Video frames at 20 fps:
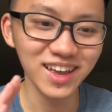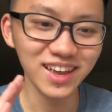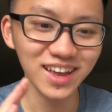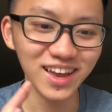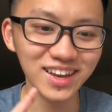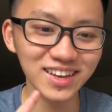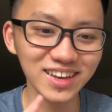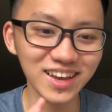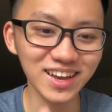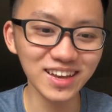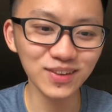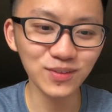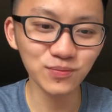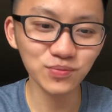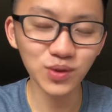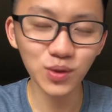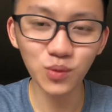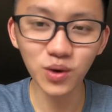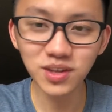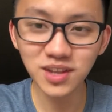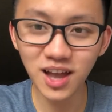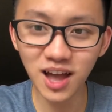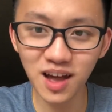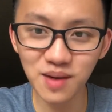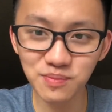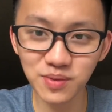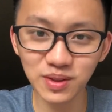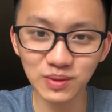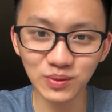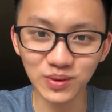And then what
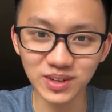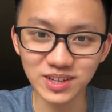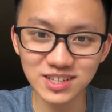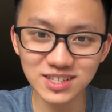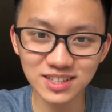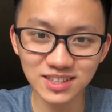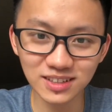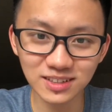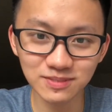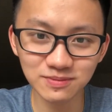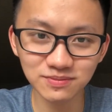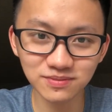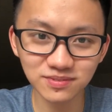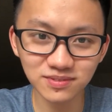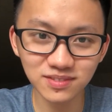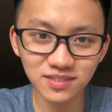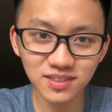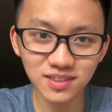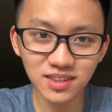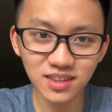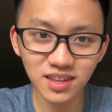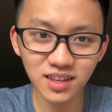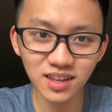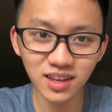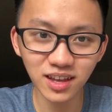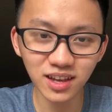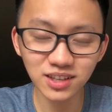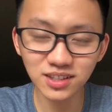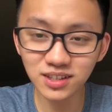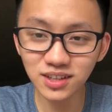happened was,
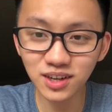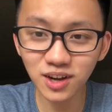she